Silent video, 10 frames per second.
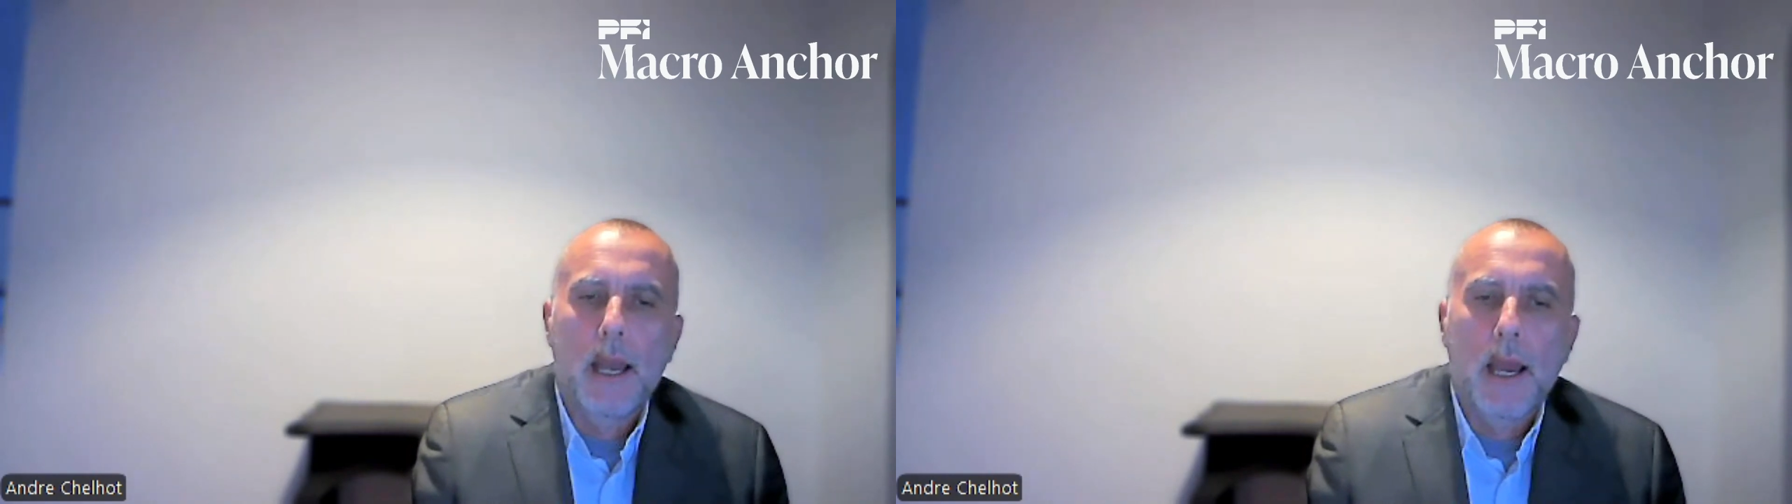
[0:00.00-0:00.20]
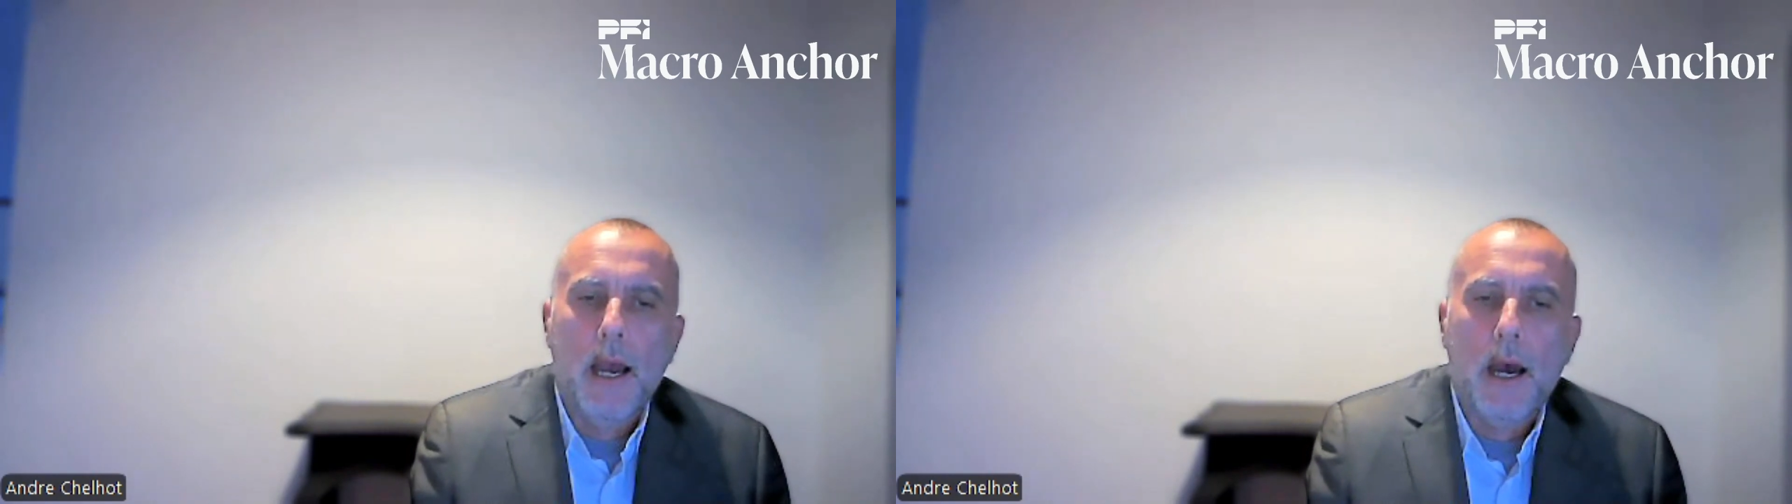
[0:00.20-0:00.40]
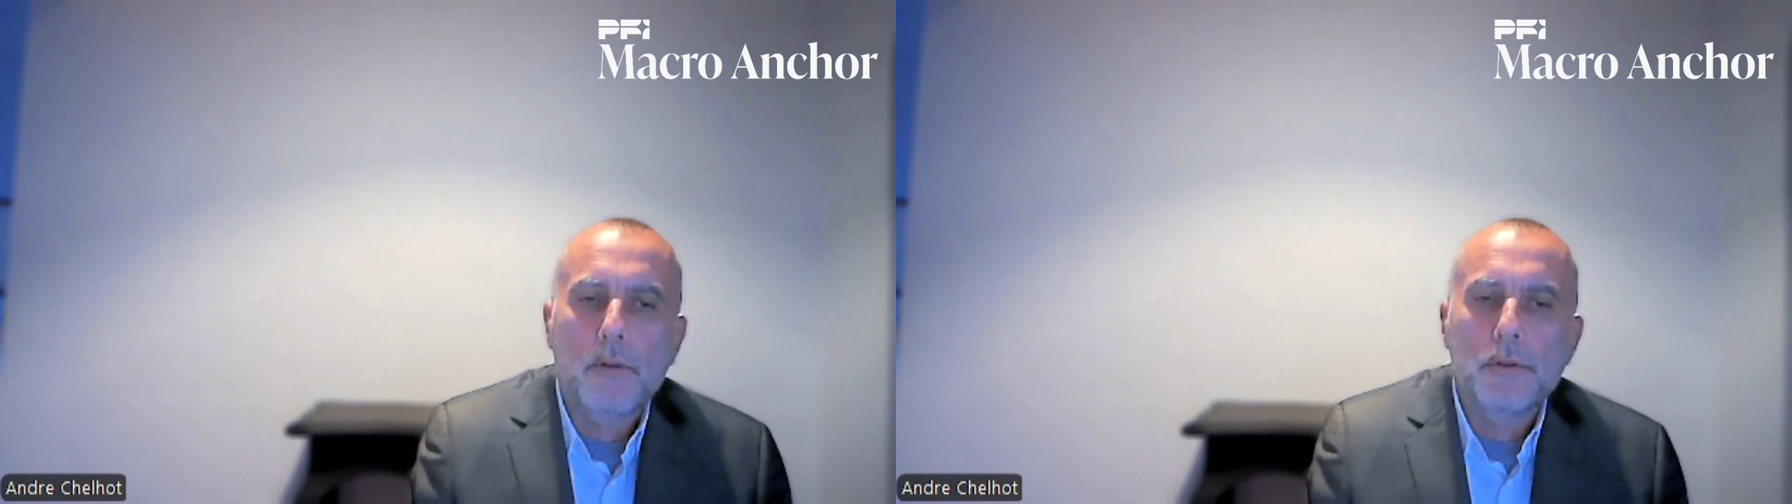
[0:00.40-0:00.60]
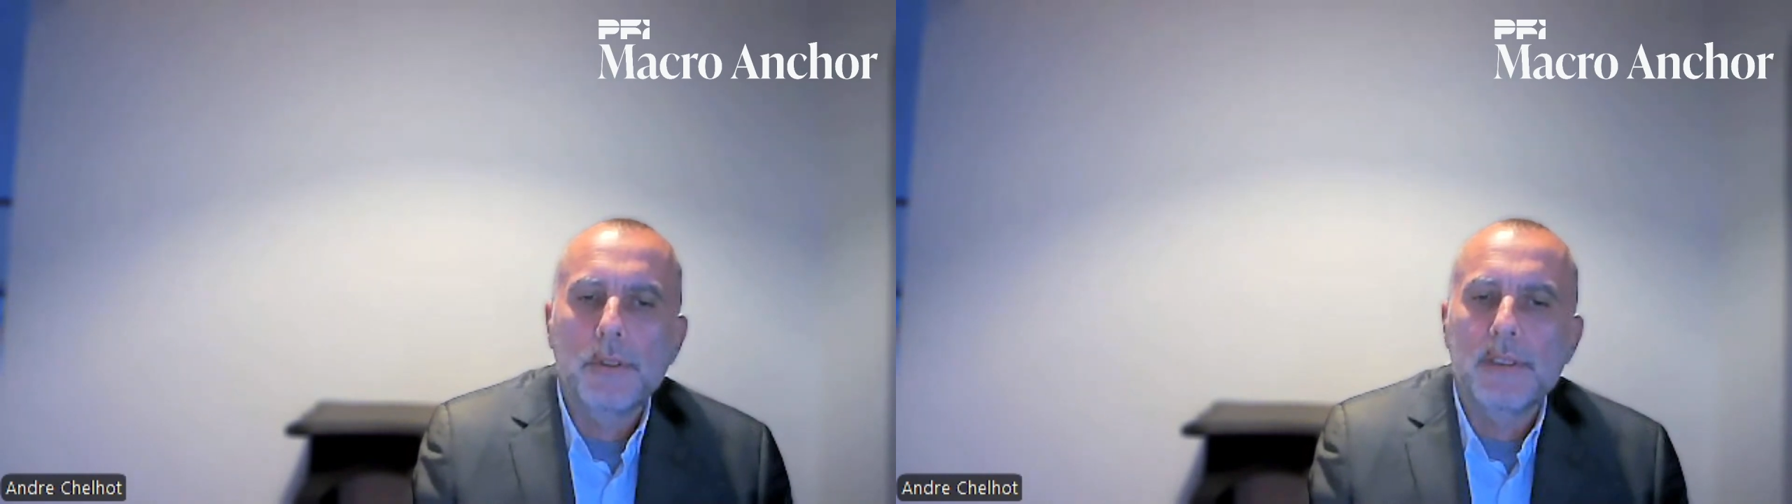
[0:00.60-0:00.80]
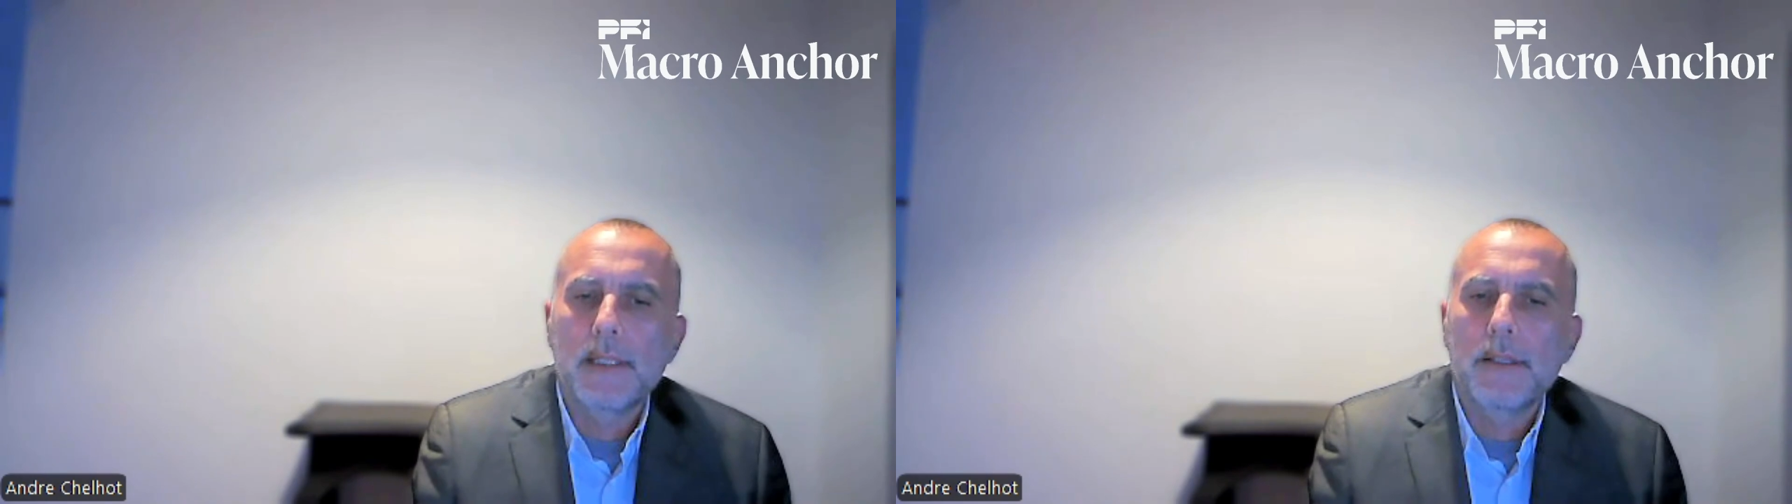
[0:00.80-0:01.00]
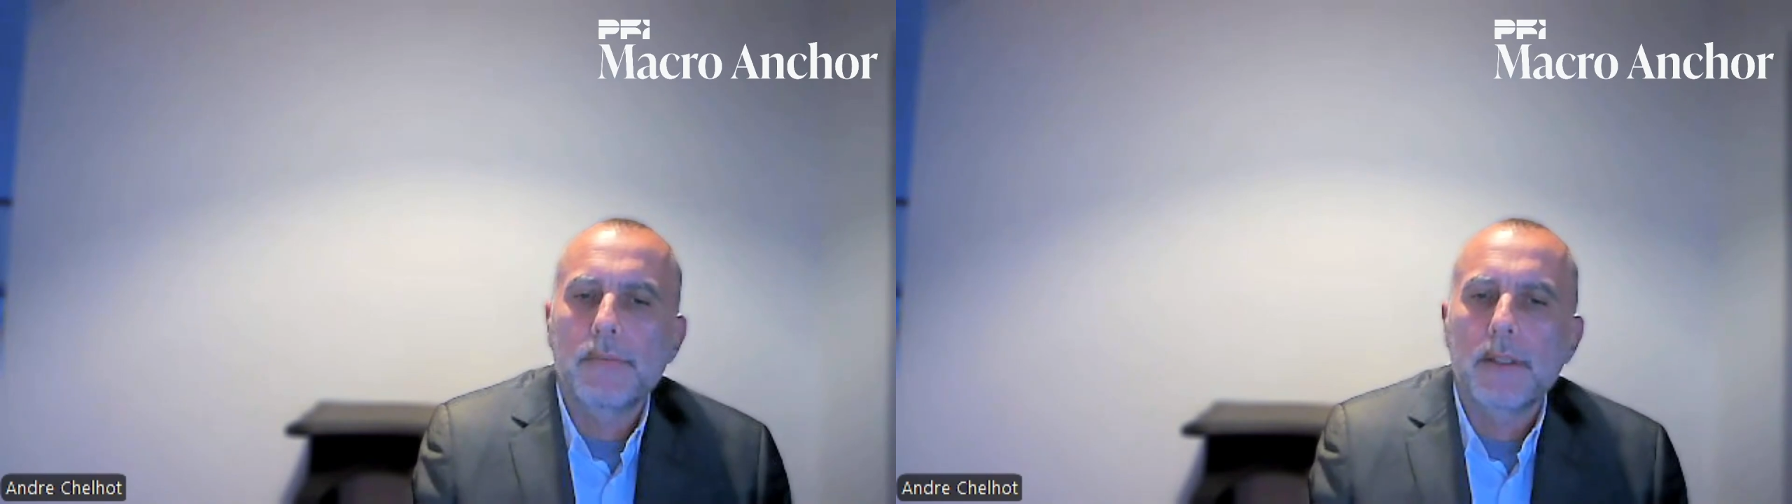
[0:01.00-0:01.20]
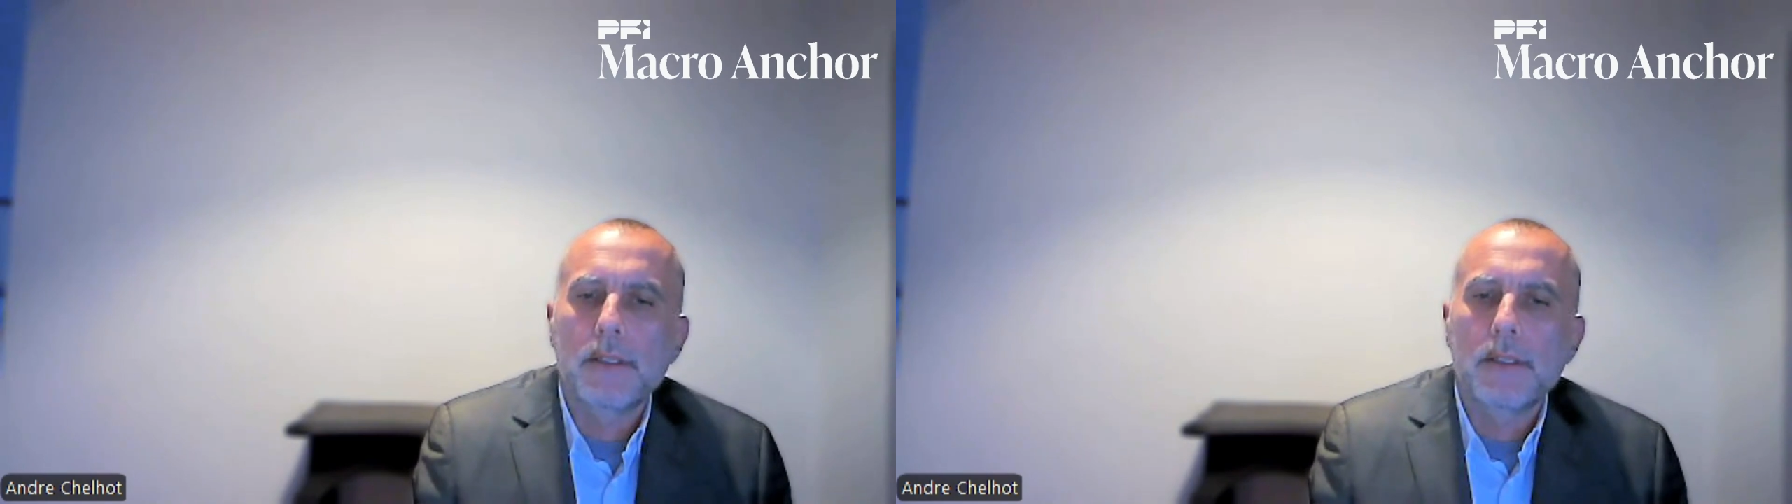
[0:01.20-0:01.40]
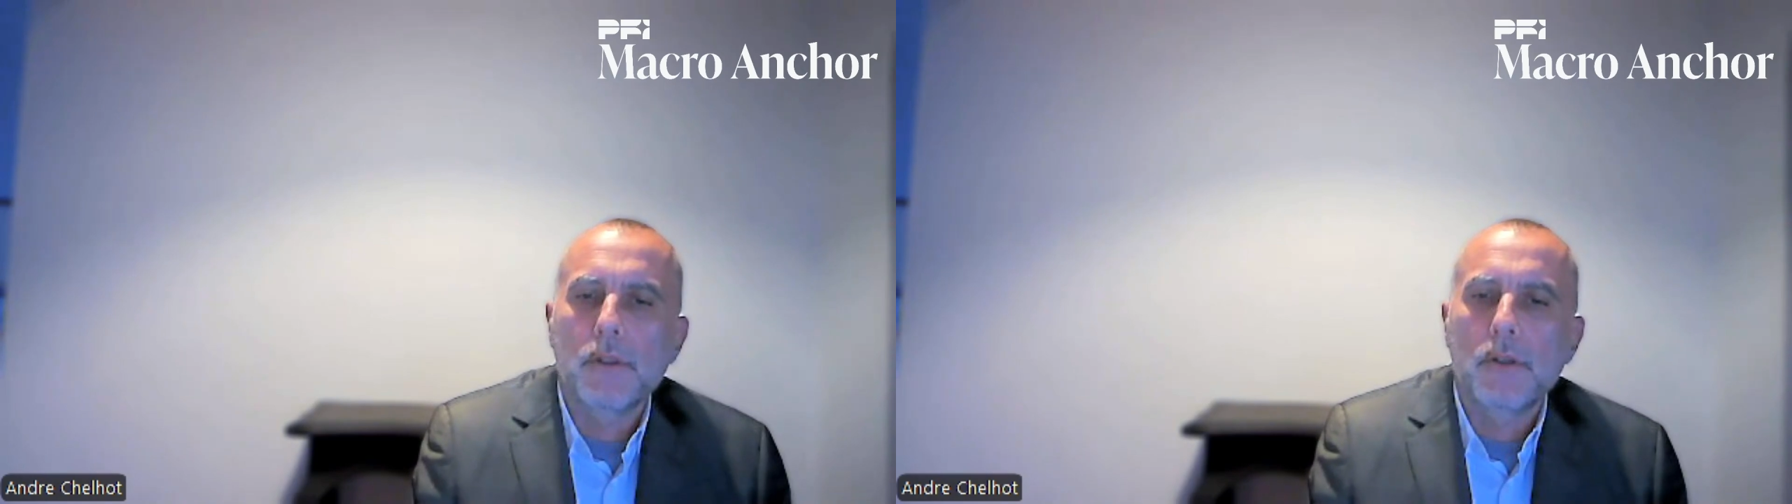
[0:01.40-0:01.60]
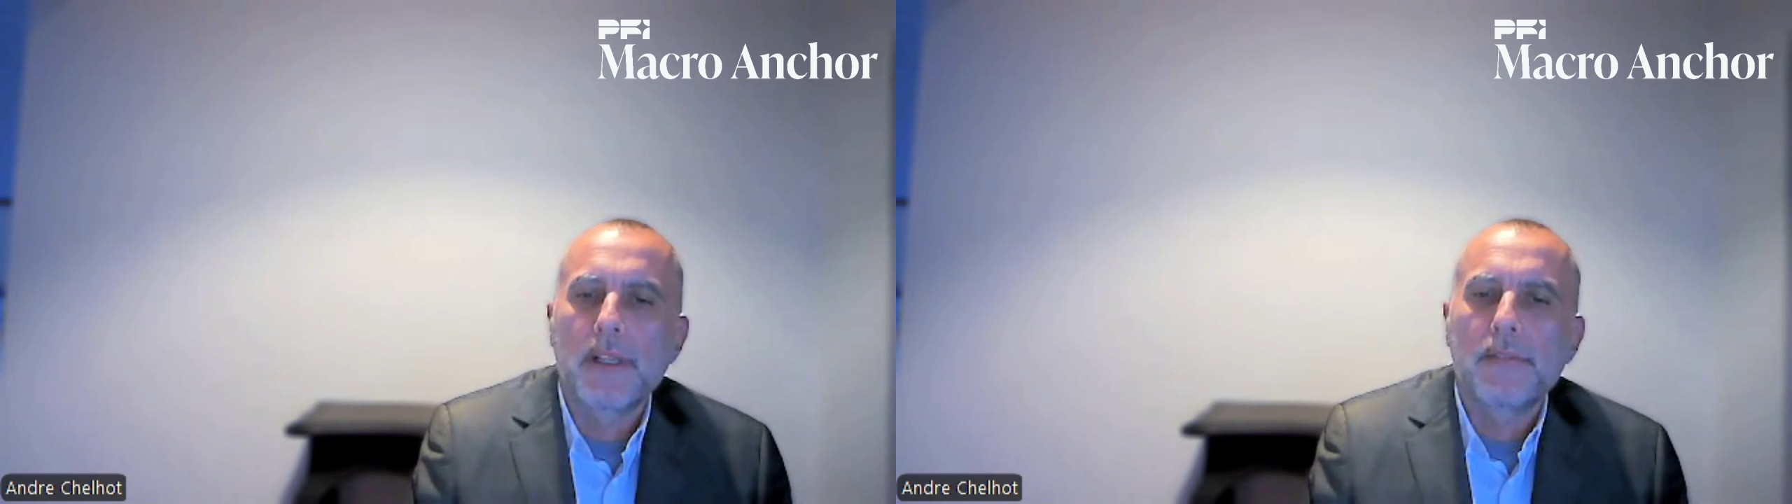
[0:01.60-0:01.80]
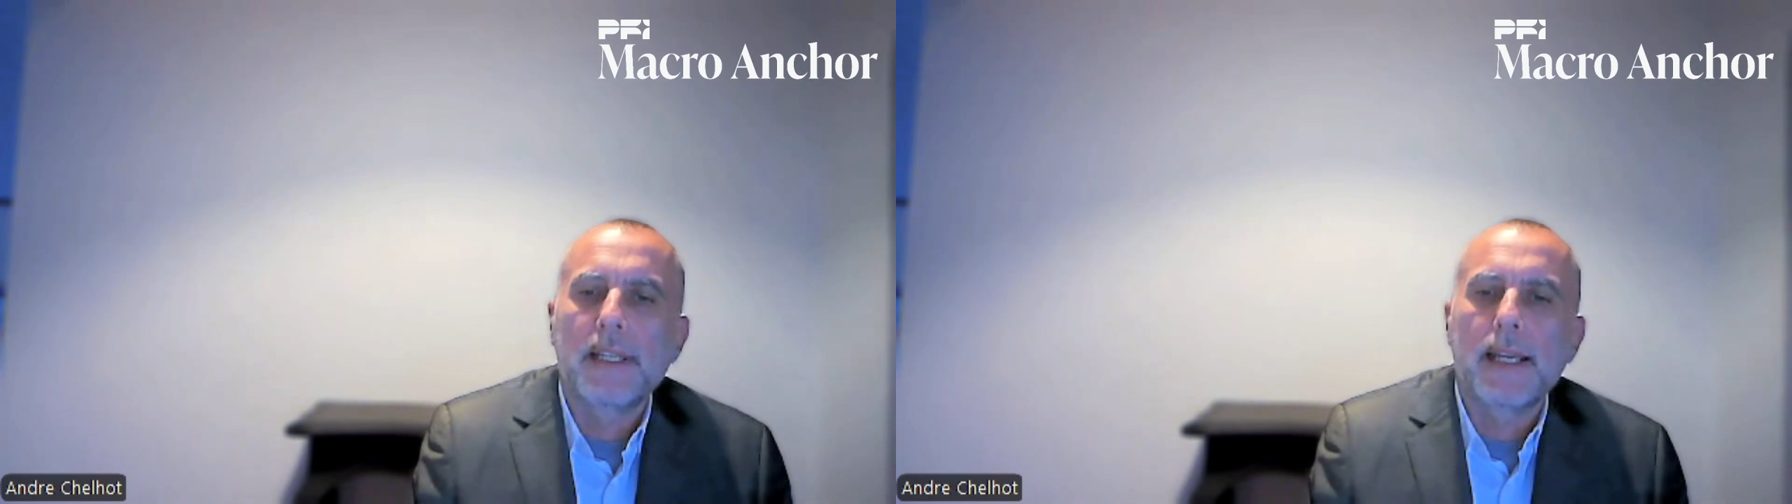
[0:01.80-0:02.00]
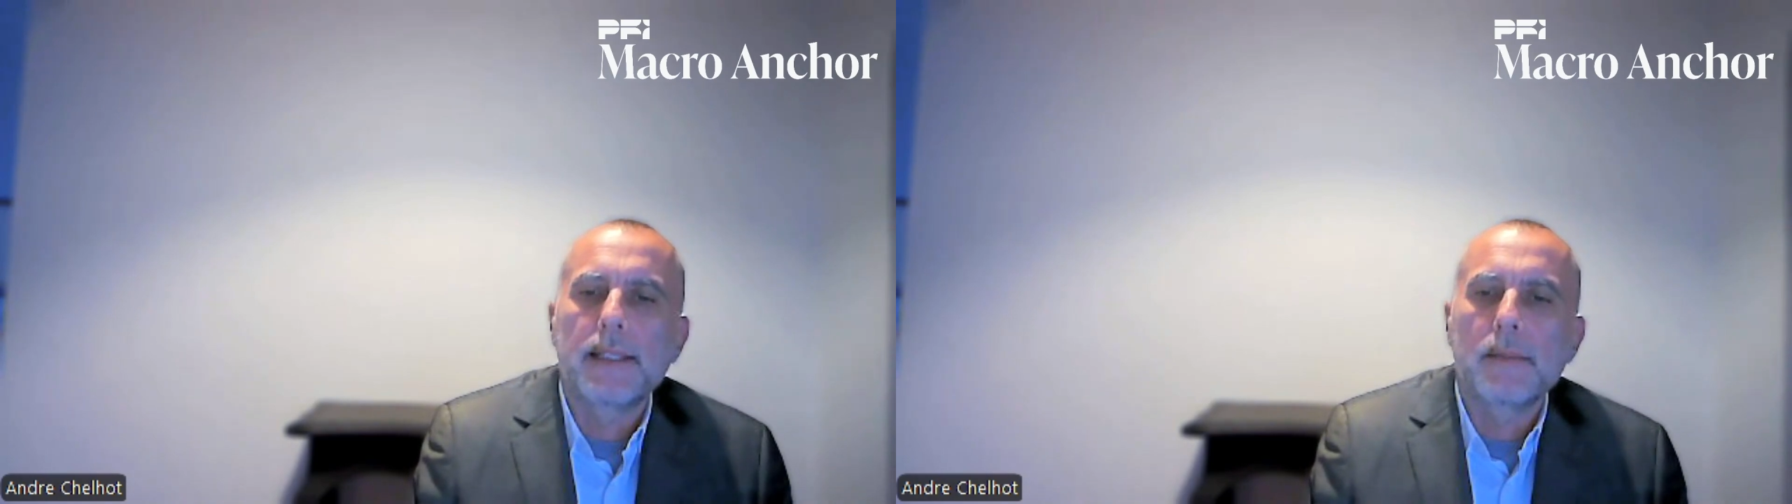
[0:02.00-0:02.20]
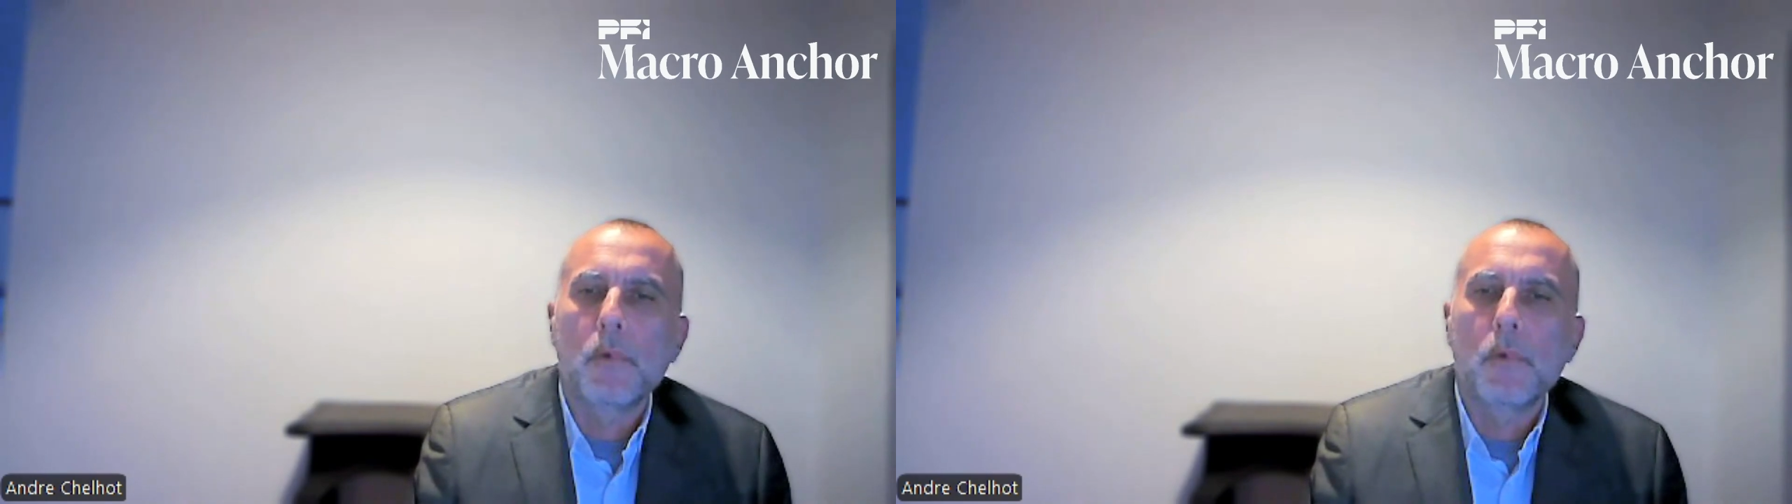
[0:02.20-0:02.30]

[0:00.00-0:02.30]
how do you see the Federal Reserve navigating